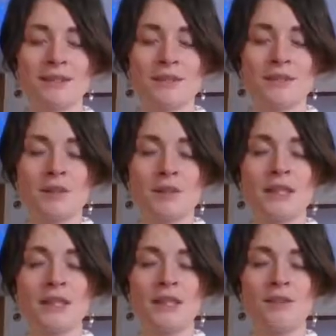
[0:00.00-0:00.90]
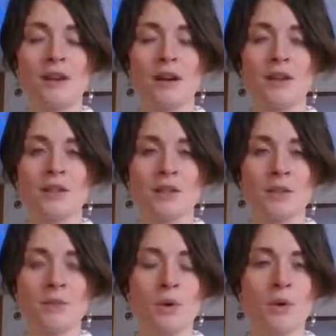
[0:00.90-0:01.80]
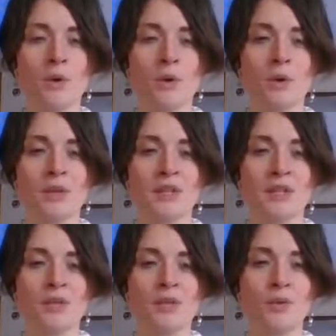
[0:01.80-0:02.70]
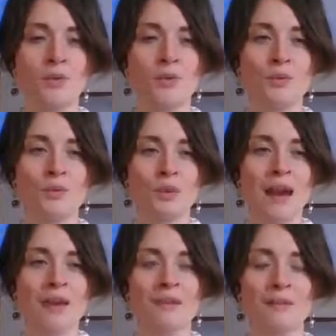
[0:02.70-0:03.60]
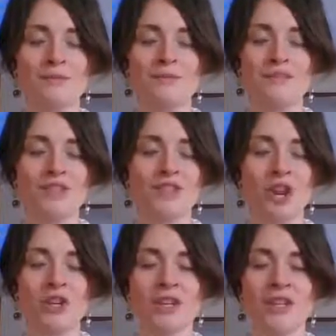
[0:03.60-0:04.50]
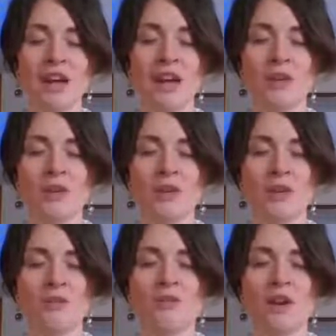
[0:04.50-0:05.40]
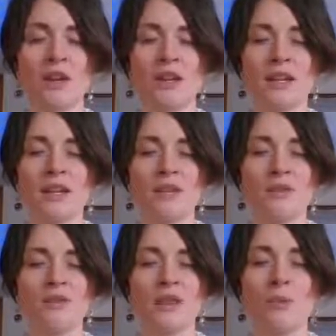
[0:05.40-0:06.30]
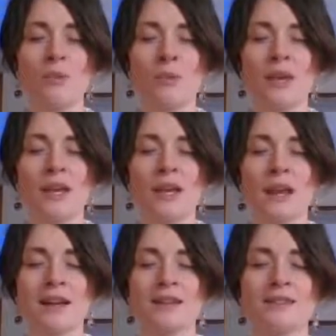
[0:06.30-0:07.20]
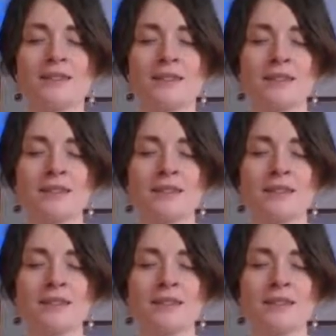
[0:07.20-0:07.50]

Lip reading: So any long-term goals that you haven't started yet, or that you've started and you've stopped working on,